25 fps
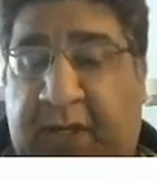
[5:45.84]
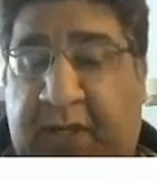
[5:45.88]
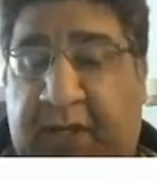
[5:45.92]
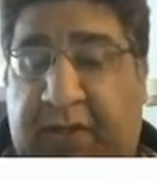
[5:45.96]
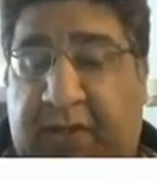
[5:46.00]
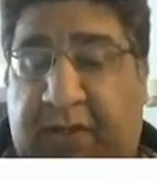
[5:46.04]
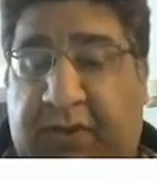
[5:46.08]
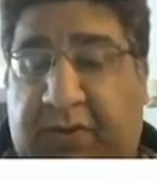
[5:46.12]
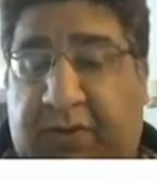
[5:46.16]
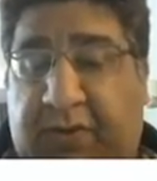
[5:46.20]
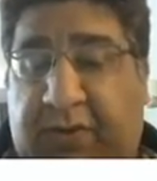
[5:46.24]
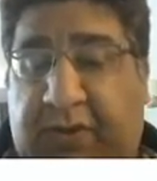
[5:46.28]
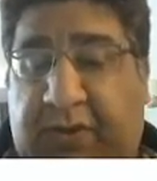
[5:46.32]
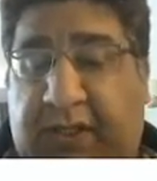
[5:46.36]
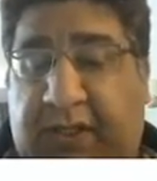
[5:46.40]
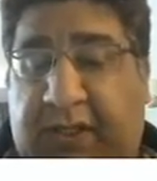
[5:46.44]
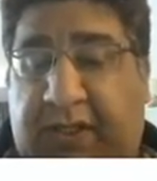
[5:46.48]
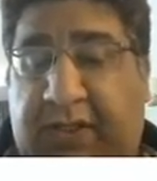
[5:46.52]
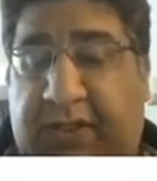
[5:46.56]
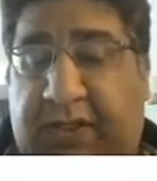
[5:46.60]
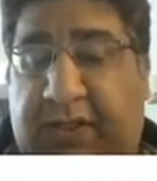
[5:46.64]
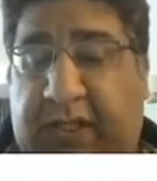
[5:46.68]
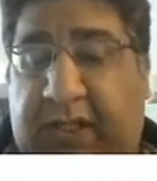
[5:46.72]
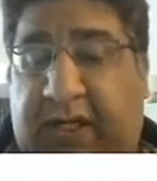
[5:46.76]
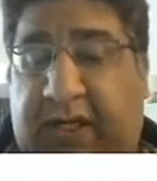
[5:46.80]
so
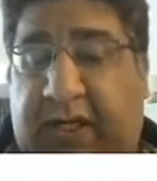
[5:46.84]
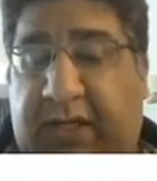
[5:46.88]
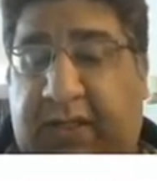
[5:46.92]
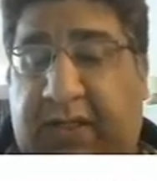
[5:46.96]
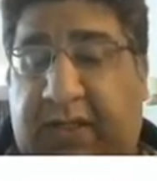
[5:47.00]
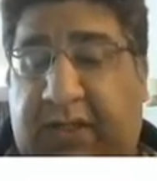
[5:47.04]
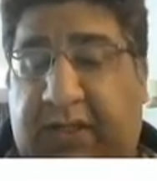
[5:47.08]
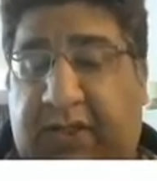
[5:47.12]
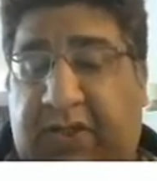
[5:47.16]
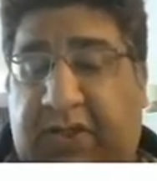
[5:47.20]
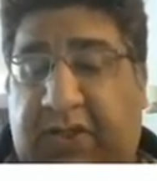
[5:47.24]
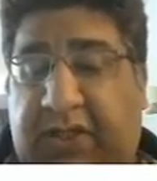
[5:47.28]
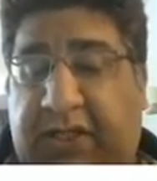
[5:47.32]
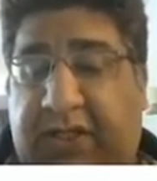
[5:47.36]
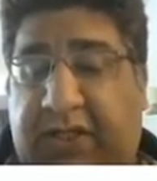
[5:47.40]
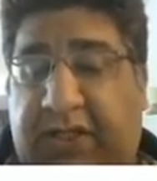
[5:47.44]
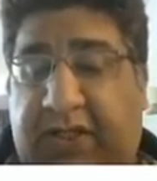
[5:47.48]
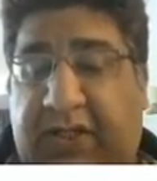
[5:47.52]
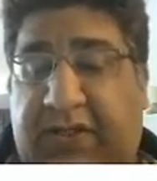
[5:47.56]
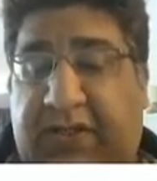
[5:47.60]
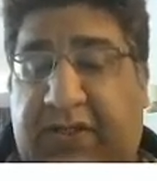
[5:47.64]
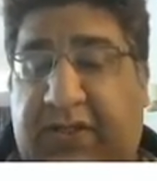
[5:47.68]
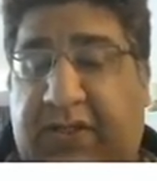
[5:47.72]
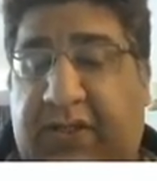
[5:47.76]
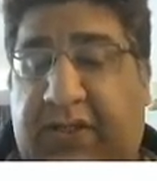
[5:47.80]
these are the
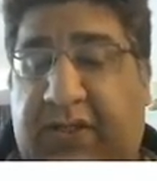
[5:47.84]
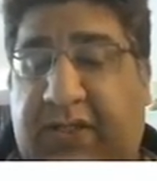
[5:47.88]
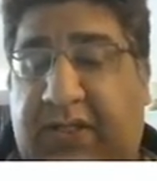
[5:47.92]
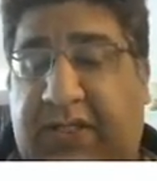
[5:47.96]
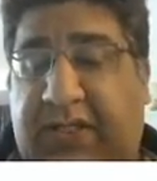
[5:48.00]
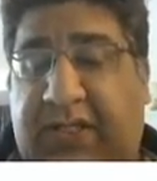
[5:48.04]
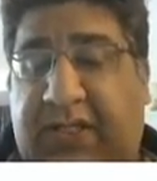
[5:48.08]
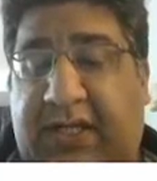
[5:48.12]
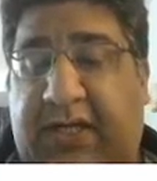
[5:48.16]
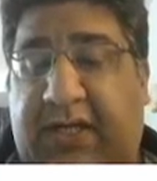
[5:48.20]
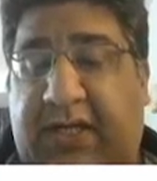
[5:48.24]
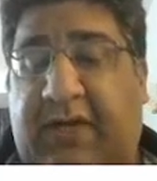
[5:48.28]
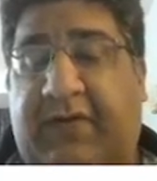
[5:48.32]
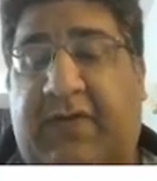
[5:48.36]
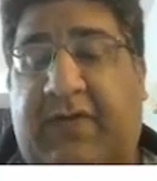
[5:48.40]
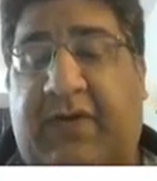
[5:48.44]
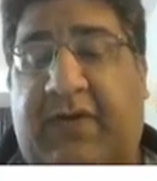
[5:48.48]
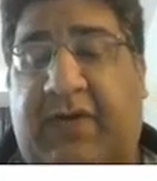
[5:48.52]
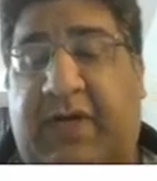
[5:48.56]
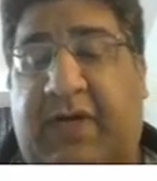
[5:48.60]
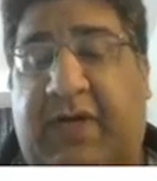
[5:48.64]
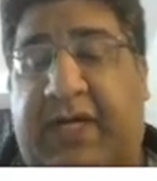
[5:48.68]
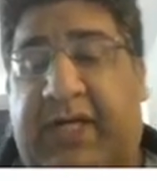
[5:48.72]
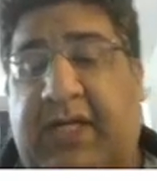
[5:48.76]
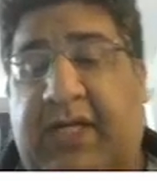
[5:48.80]
changes in the distal end of the
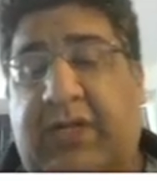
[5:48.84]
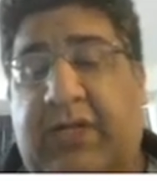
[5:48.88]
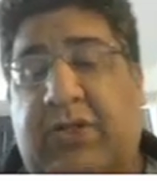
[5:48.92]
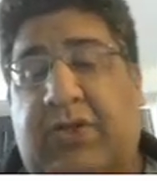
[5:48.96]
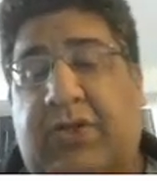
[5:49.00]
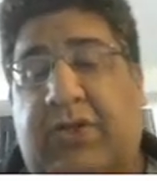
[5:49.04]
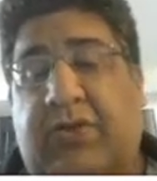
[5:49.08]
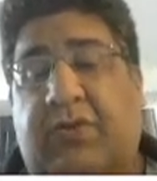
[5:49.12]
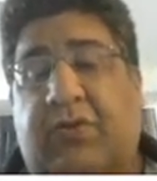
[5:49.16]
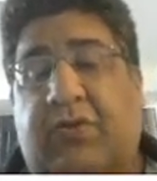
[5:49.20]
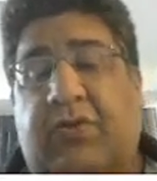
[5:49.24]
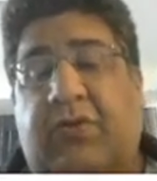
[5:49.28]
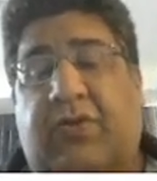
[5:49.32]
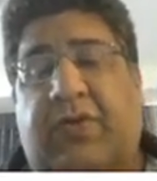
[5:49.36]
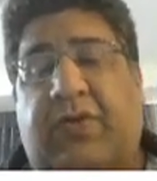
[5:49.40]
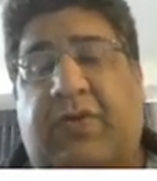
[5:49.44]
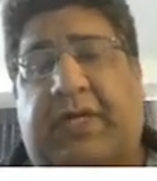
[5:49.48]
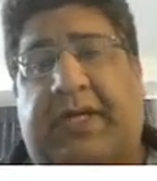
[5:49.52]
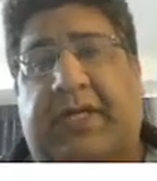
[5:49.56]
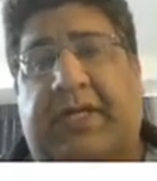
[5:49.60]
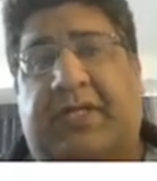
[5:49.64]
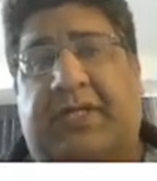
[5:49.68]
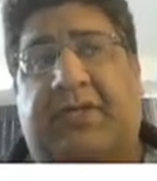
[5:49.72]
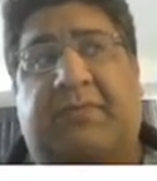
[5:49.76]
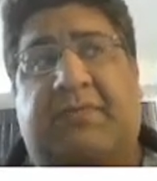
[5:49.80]
radius due to
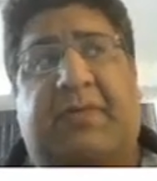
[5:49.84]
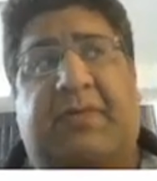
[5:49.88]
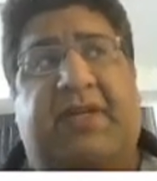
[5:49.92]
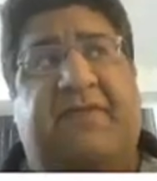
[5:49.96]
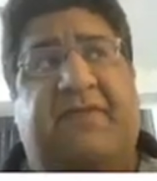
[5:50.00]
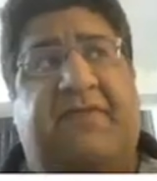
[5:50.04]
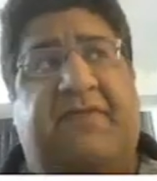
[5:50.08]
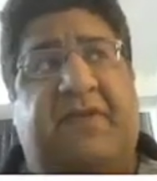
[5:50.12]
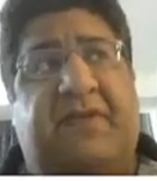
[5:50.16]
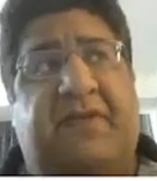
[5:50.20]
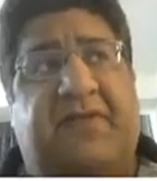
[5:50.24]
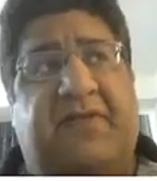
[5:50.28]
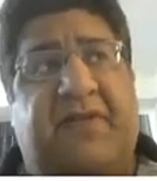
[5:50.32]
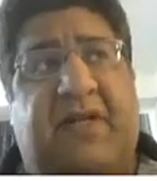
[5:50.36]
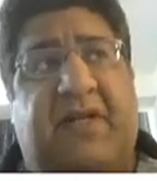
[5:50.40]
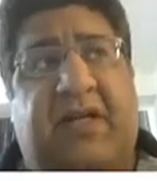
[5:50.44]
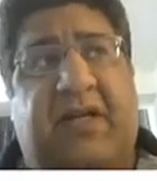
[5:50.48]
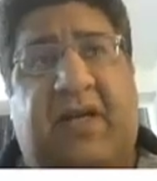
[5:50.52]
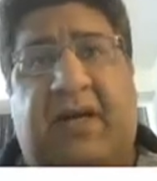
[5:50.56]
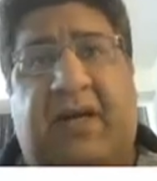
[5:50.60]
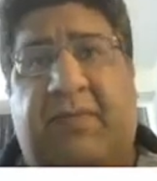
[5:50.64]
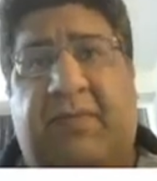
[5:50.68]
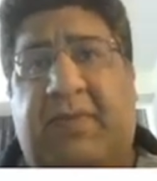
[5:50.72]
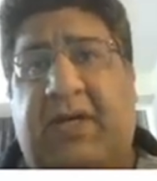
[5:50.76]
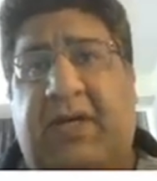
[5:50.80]
rickets,
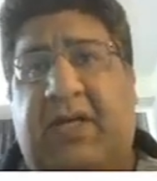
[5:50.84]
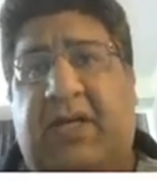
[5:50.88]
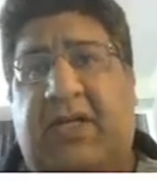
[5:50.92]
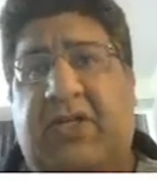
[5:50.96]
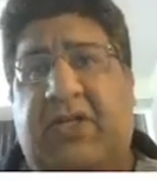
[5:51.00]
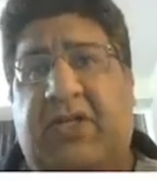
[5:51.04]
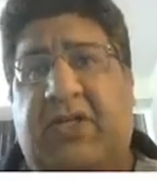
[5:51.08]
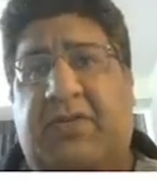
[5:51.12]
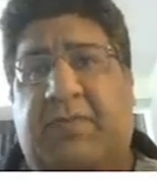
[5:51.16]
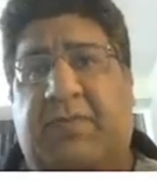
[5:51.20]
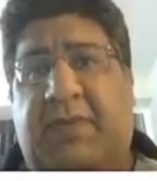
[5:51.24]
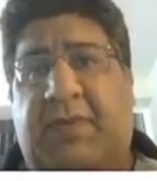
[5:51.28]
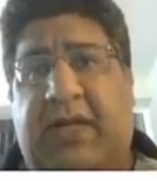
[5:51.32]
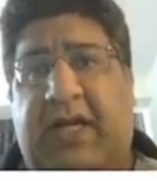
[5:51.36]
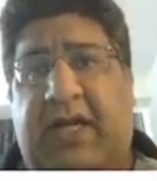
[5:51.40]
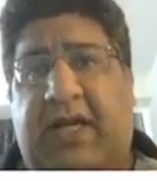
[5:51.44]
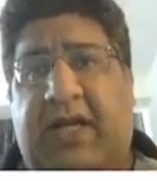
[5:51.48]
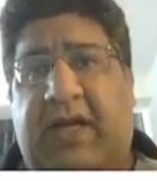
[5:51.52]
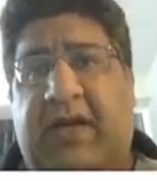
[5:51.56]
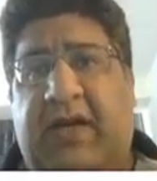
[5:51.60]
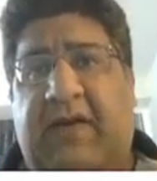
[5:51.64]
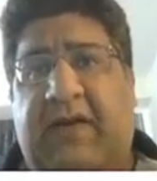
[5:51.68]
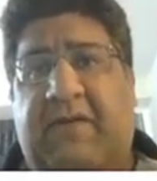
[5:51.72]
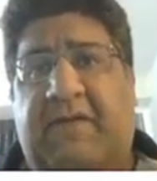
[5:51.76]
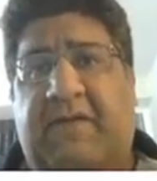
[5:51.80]
metaphyseal cupping,
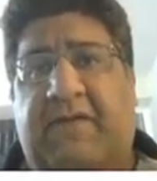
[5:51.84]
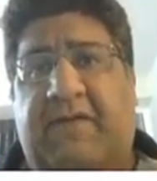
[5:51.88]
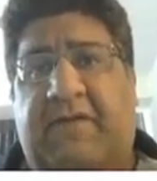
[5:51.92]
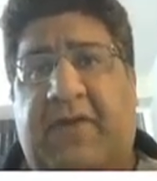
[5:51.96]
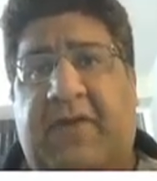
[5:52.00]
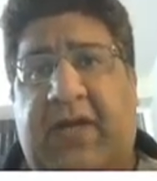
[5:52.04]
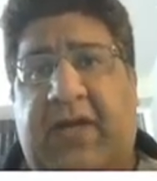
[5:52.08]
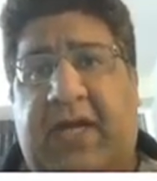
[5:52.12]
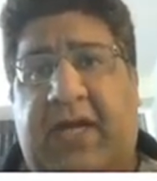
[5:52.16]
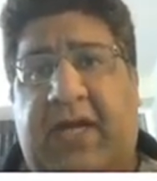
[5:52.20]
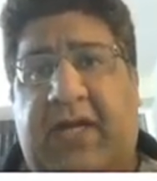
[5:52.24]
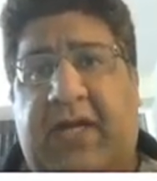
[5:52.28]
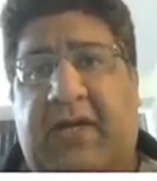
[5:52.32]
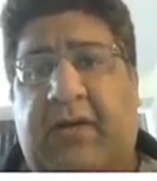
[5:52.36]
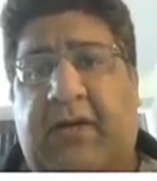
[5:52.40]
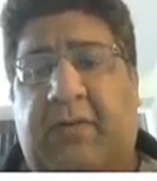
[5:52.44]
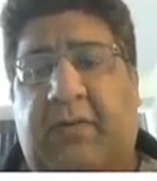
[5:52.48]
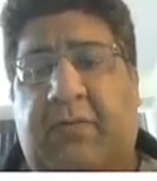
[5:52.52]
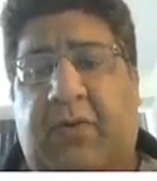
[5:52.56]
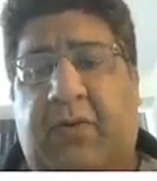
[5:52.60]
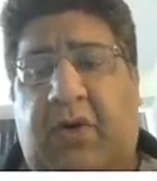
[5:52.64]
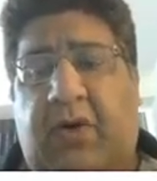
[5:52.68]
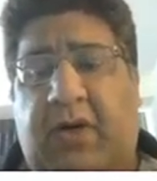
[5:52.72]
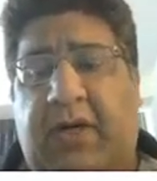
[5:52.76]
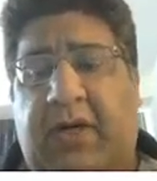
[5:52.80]
splaying,
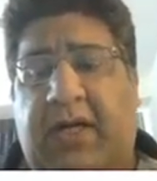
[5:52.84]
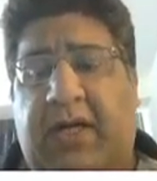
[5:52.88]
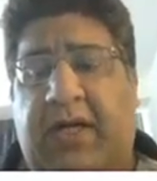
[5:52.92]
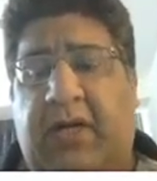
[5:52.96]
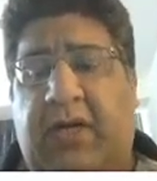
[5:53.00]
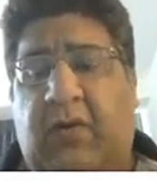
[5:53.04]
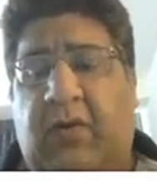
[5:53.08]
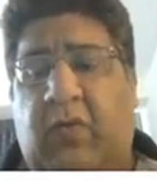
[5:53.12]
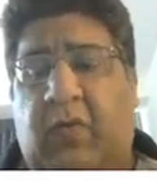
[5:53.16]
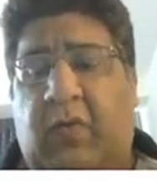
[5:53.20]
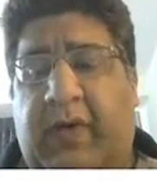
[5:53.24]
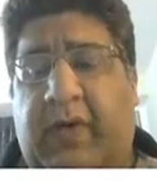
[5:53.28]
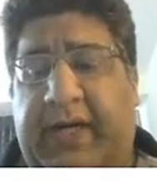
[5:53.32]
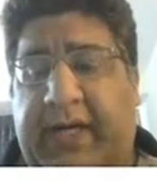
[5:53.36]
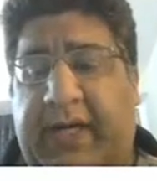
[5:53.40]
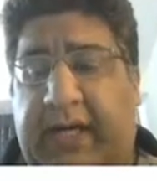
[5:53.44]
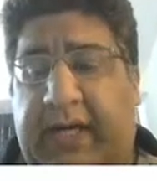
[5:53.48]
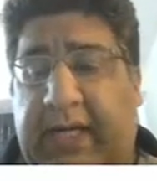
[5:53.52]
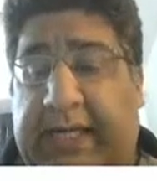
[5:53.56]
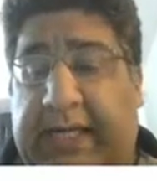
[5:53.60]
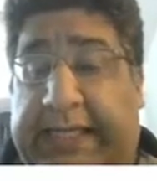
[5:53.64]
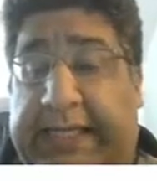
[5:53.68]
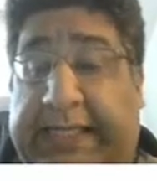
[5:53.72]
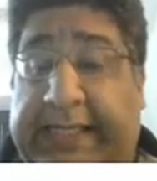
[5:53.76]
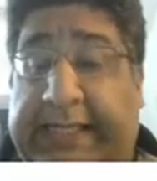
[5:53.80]
fraying, broadening,
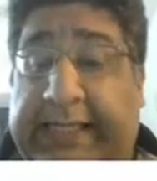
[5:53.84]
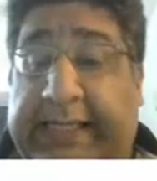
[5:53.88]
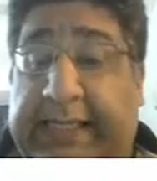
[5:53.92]
widening.